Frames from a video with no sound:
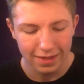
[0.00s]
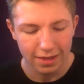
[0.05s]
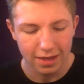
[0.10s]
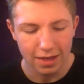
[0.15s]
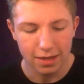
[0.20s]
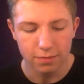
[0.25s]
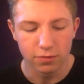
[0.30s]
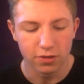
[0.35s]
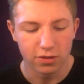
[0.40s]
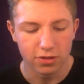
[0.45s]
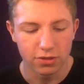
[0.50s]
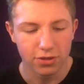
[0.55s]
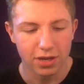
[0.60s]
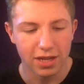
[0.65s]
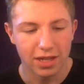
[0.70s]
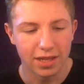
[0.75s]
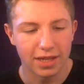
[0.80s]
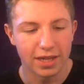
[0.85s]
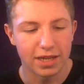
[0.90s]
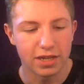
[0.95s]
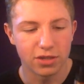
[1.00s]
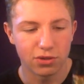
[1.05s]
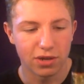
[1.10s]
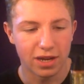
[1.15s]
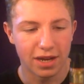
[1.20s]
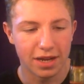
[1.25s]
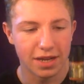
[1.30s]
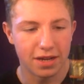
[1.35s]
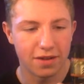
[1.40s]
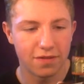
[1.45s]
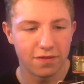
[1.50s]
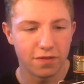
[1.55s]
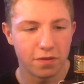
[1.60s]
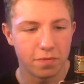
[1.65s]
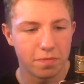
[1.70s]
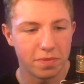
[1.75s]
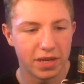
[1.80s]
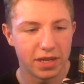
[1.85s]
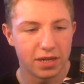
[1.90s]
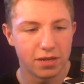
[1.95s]
I'm just trying to let it dry out for a
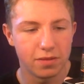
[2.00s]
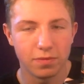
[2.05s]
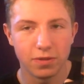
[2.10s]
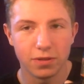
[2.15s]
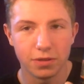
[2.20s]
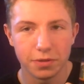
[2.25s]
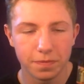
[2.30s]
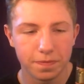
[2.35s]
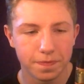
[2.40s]
minute. But